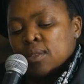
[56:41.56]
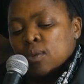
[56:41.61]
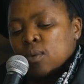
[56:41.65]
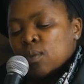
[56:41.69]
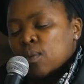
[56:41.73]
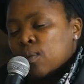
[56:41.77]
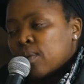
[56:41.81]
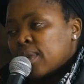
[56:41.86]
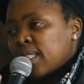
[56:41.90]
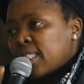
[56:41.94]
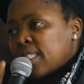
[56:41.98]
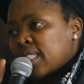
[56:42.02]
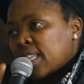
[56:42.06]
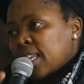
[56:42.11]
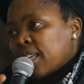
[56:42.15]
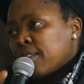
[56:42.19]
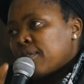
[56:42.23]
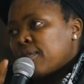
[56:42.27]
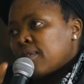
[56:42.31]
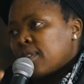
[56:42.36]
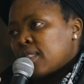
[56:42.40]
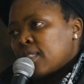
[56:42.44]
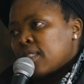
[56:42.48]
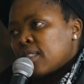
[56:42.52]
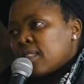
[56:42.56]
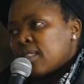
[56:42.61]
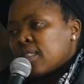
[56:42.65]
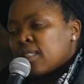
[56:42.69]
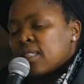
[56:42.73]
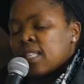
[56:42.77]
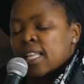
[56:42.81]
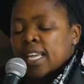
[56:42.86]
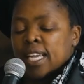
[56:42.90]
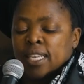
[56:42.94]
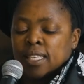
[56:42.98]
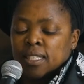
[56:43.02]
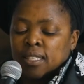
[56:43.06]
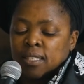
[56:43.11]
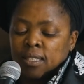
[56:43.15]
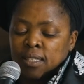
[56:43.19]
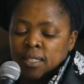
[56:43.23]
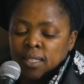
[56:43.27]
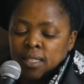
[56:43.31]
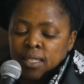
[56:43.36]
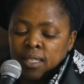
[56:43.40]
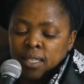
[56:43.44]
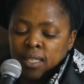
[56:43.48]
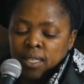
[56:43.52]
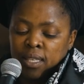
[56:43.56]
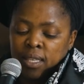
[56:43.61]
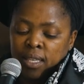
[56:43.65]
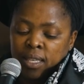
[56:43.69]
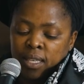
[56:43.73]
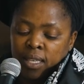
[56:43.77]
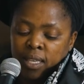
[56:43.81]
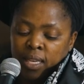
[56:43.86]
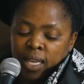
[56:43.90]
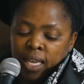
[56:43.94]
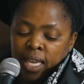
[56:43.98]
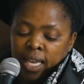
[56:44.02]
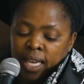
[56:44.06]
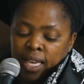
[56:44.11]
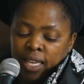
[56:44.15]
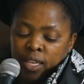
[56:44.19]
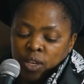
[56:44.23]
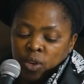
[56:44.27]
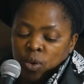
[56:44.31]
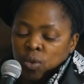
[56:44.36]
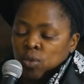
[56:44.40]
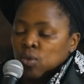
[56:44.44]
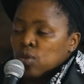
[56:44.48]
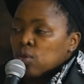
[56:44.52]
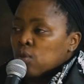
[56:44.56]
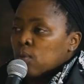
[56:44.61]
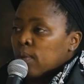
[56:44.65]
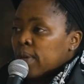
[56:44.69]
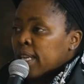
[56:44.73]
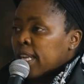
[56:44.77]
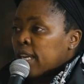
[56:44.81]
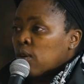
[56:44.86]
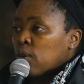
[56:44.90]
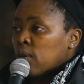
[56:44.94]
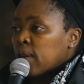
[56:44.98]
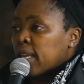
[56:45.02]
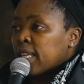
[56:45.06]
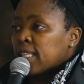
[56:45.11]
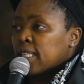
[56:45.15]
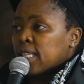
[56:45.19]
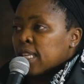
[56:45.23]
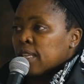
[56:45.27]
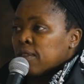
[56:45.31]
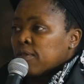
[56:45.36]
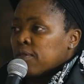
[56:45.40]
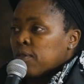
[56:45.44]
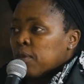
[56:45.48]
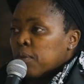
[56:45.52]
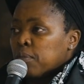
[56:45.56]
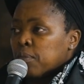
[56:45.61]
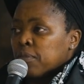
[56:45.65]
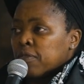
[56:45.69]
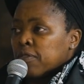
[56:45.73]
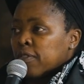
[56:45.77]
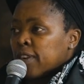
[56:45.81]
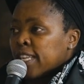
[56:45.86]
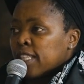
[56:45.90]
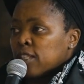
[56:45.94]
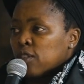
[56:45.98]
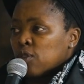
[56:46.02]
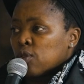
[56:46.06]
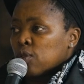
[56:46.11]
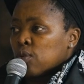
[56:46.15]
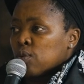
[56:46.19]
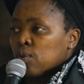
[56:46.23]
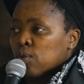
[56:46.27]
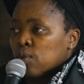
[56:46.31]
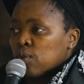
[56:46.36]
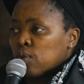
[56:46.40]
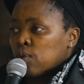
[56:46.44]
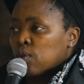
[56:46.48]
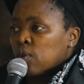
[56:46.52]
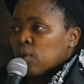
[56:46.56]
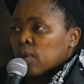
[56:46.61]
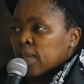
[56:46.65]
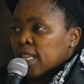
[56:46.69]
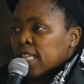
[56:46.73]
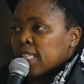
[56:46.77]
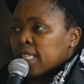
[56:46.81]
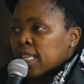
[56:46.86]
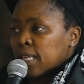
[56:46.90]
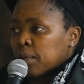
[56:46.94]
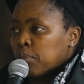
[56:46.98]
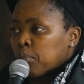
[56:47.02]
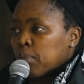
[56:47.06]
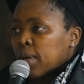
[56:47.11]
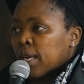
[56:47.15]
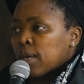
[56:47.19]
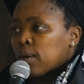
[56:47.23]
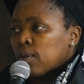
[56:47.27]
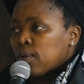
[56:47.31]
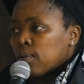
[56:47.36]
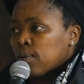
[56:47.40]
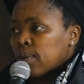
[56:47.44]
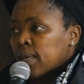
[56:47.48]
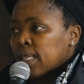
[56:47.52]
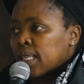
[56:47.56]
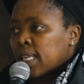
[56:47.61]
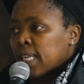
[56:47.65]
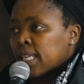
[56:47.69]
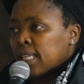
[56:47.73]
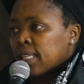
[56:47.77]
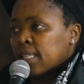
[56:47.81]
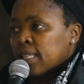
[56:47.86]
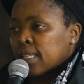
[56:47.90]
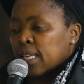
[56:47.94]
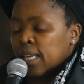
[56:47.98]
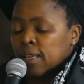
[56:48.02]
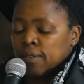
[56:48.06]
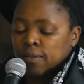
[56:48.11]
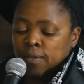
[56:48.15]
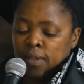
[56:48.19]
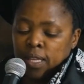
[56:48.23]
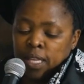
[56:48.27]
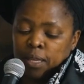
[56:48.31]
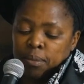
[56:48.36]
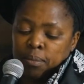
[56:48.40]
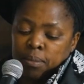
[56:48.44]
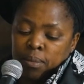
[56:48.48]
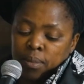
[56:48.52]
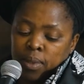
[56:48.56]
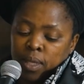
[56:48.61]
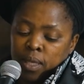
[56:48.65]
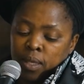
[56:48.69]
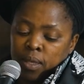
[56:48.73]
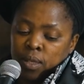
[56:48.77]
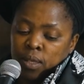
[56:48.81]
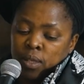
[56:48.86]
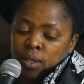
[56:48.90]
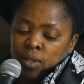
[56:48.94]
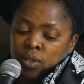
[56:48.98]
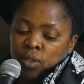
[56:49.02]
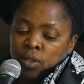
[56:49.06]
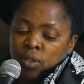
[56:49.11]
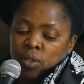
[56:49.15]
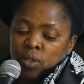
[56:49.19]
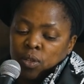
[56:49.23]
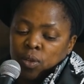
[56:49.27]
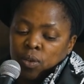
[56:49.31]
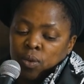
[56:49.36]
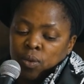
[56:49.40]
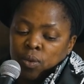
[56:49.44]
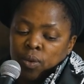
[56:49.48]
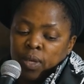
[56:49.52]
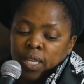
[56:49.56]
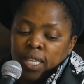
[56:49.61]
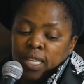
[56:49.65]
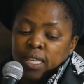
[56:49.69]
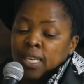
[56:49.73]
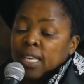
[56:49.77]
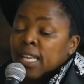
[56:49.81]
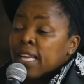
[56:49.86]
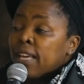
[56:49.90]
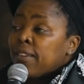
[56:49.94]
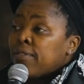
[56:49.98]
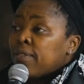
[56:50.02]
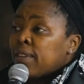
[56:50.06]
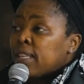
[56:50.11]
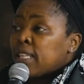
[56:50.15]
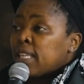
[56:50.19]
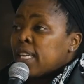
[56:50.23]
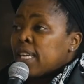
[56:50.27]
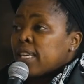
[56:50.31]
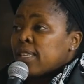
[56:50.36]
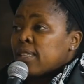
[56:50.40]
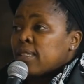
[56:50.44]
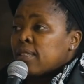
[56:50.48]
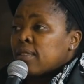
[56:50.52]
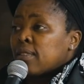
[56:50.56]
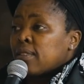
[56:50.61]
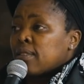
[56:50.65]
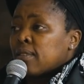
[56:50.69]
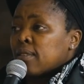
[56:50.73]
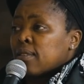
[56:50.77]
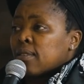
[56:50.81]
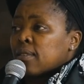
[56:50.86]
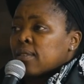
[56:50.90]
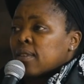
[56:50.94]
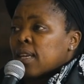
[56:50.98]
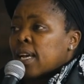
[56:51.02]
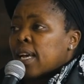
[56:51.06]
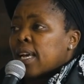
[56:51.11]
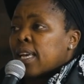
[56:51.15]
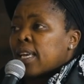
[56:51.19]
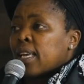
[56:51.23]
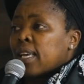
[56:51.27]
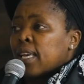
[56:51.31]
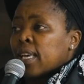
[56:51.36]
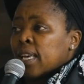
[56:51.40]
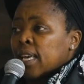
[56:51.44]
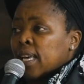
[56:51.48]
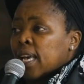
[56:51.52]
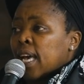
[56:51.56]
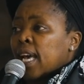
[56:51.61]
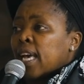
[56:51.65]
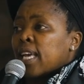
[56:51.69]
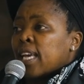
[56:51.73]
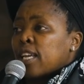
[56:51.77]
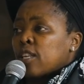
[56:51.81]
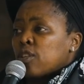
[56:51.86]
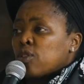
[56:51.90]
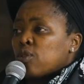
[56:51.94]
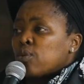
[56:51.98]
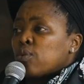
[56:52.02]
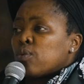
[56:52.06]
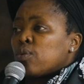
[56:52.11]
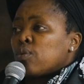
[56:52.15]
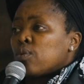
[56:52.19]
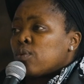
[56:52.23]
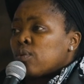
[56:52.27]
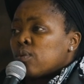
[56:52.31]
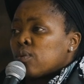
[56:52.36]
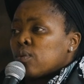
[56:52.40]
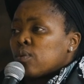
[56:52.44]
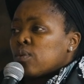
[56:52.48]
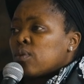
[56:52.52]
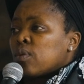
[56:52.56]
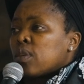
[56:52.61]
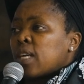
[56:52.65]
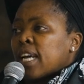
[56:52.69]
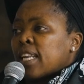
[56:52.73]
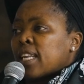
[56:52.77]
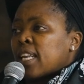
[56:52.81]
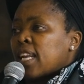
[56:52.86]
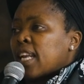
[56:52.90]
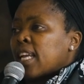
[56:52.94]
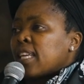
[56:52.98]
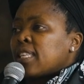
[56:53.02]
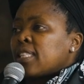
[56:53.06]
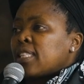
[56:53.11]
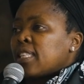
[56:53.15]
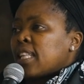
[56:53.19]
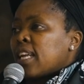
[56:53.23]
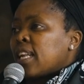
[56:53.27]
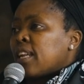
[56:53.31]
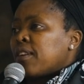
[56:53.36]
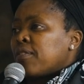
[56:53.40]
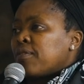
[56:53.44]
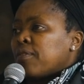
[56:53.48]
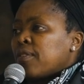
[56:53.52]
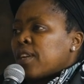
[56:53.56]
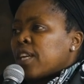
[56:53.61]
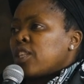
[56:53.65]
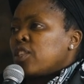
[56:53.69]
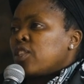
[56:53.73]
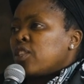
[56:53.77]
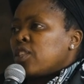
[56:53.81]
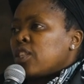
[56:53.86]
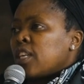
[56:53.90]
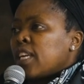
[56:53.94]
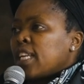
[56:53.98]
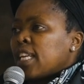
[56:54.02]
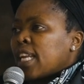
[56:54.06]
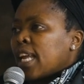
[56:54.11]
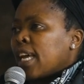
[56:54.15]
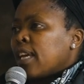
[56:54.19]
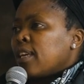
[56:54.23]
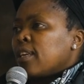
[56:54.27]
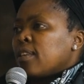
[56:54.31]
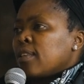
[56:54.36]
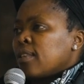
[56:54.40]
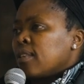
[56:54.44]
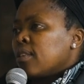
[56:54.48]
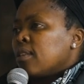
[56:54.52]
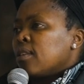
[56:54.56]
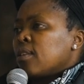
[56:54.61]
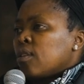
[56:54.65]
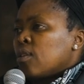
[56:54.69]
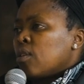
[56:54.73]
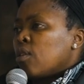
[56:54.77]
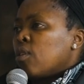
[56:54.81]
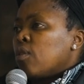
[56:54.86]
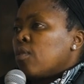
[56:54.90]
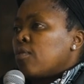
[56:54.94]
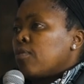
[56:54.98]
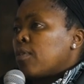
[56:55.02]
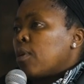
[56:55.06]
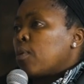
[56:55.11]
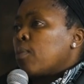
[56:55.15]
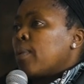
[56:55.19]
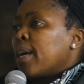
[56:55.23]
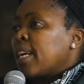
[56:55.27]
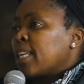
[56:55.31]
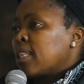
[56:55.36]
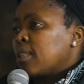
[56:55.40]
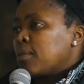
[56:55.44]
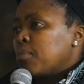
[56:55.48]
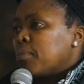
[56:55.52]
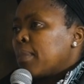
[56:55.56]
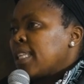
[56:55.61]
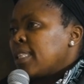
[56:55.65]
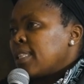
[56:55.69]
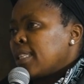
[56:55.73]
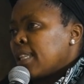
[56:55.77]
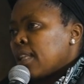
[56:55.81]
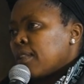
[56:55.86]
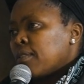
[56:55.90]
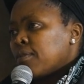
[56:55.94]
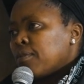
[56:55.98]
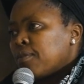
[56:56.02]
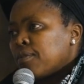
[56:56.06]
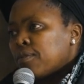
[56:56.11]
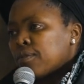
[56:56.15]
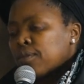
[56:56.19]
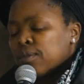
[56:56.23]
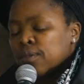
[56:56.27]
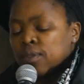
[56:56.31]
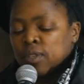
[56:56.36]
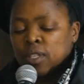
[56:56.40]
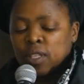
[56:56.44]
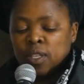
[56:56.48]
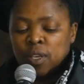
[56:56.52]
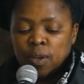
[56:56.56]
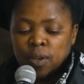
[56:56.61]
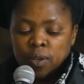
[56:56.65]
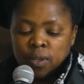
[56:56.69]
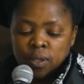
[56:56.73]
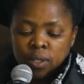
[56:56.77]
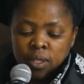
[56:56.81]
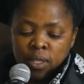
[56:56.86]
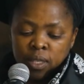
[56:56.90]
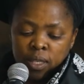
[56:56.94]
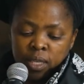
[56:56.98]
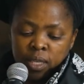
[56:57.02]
was saved then, and also what I collected from friends who donated back what I gave them. So in 11 years, I had to kind of like start afresh, and I overworked myself, you know.